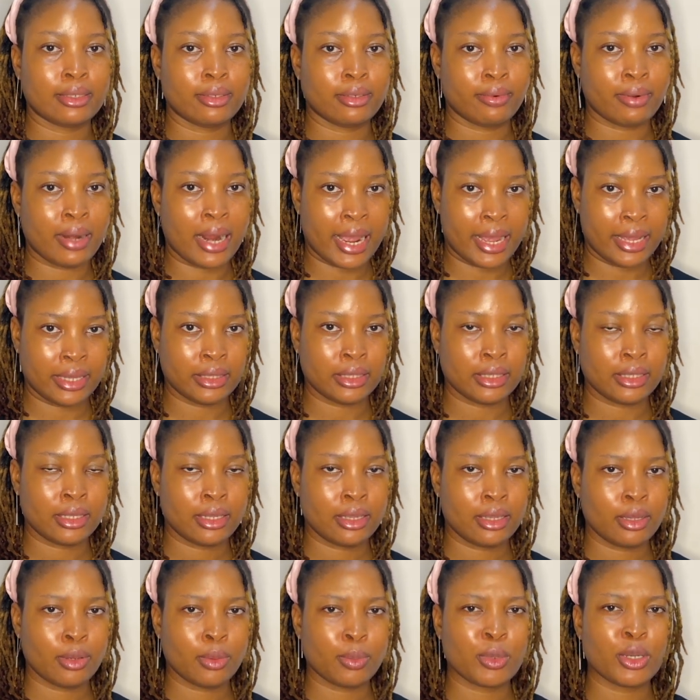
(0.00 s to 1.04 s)
right?
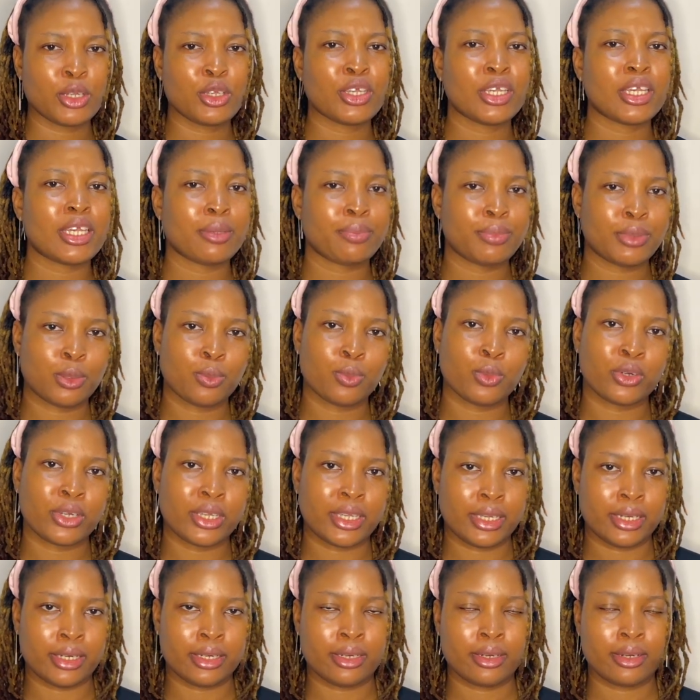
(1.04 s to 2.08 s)
But you keep
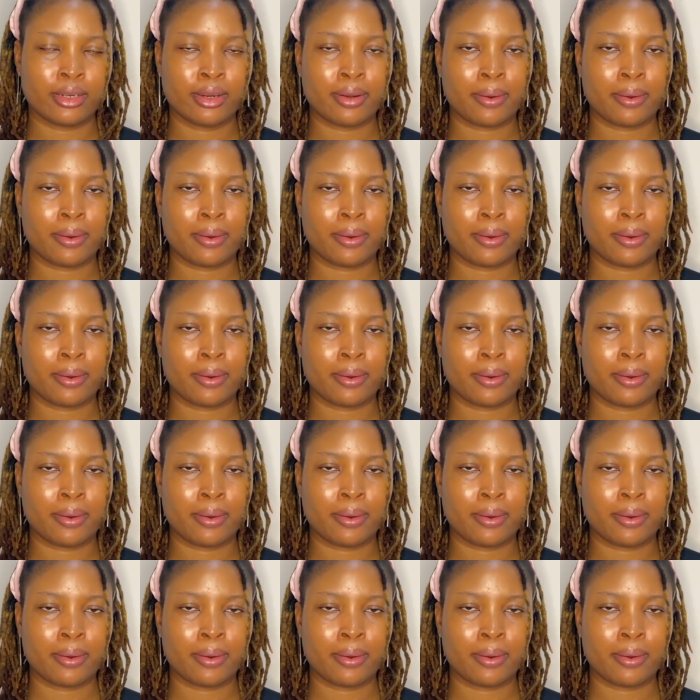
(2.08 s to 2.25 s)
smoking.